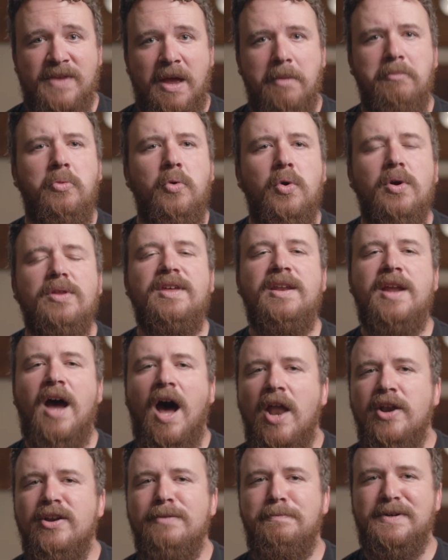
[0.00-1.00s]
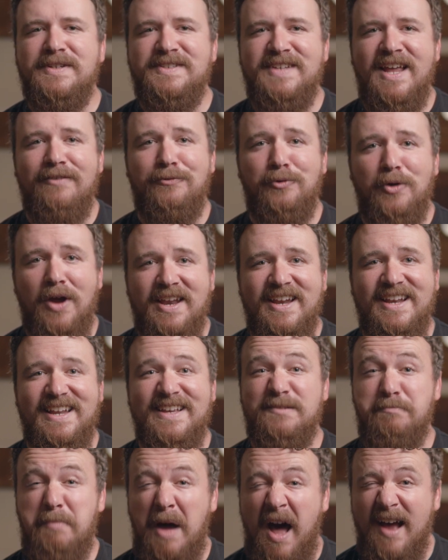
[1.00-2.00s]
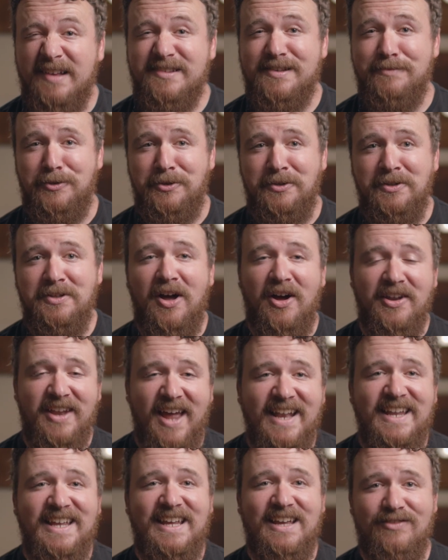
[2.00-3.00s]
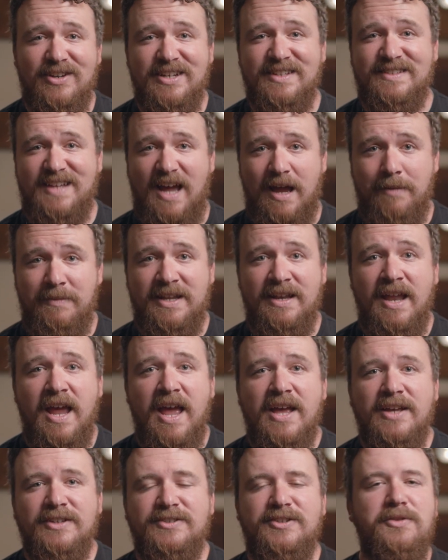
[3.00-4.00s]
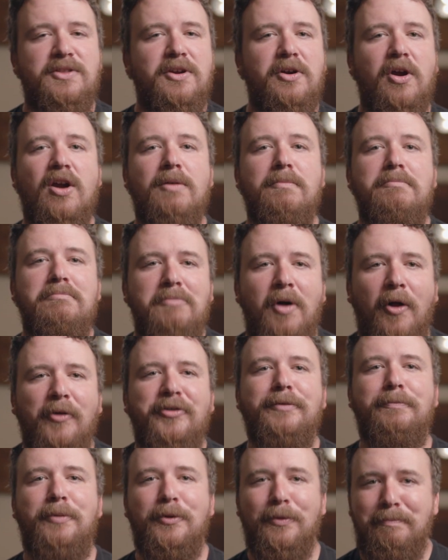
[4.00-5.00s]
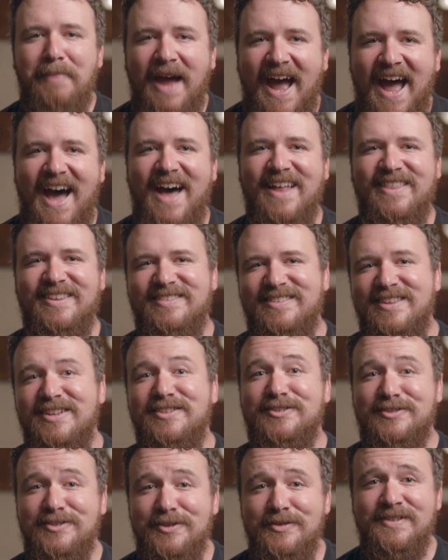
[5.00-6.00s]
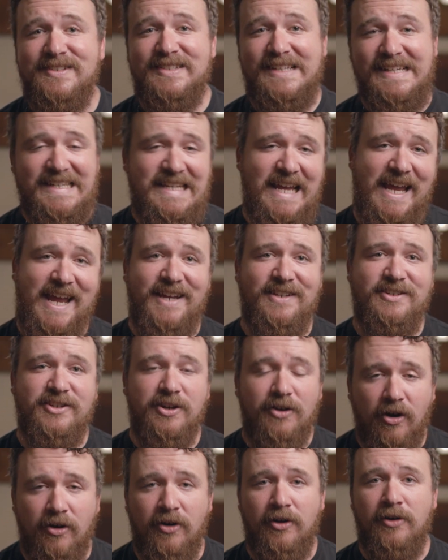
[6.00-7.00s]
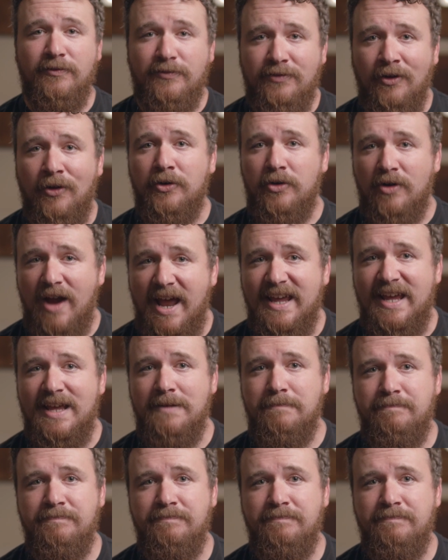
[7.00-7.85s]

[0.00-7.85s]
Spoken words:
More than 100% of credit is possible on any given assignment, so there are multiple paths that students can take to earn full credit.